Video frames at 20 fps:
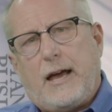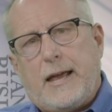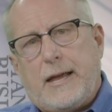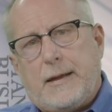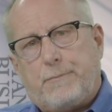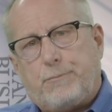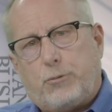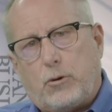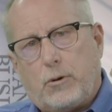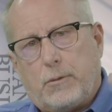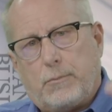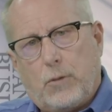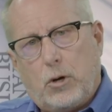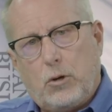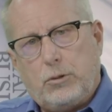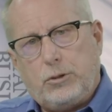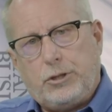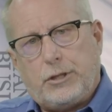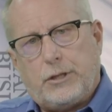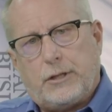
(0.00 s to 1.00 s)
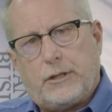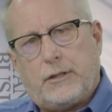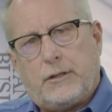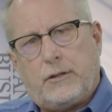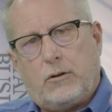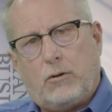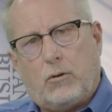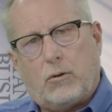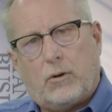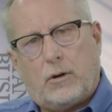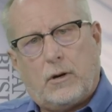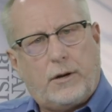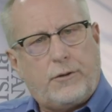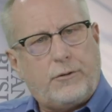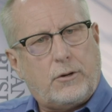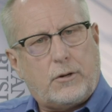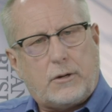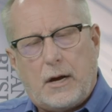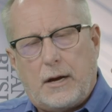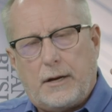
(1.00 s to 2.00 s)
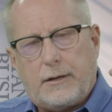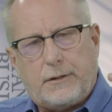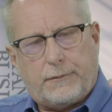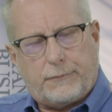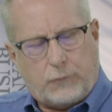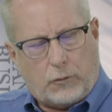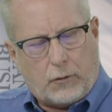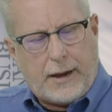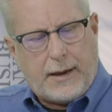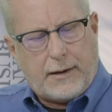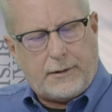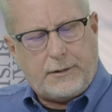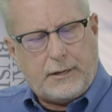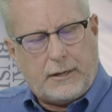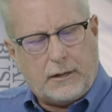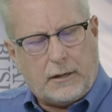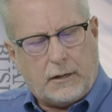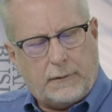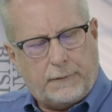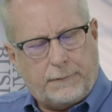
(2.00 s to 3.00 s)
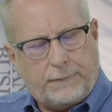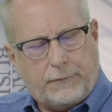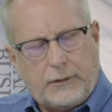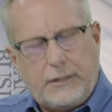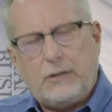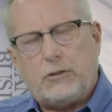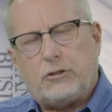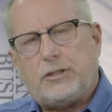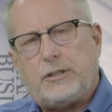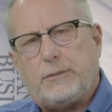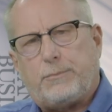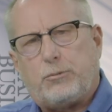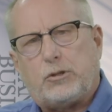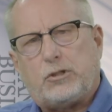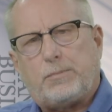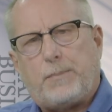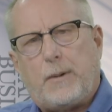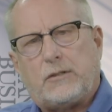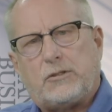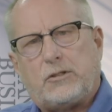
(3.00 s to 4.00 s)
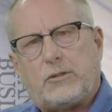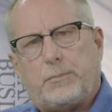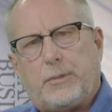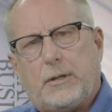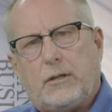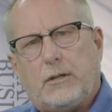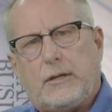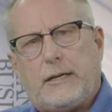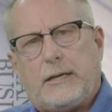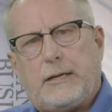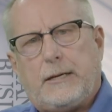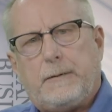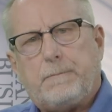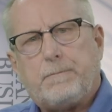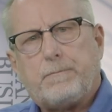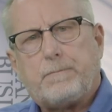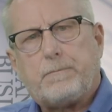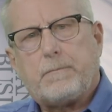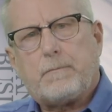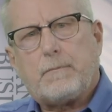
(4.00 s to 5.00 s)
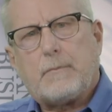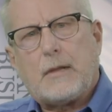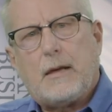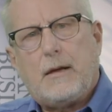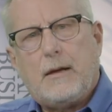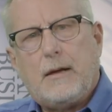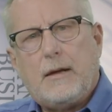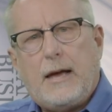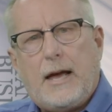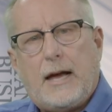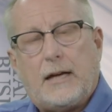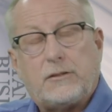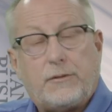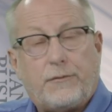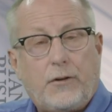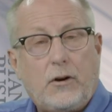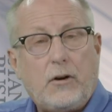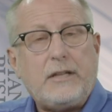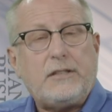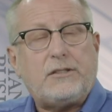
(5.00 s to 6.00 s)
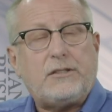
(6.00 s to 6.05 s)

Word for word: a promotion or other kind of granting of leadership responsibility as a very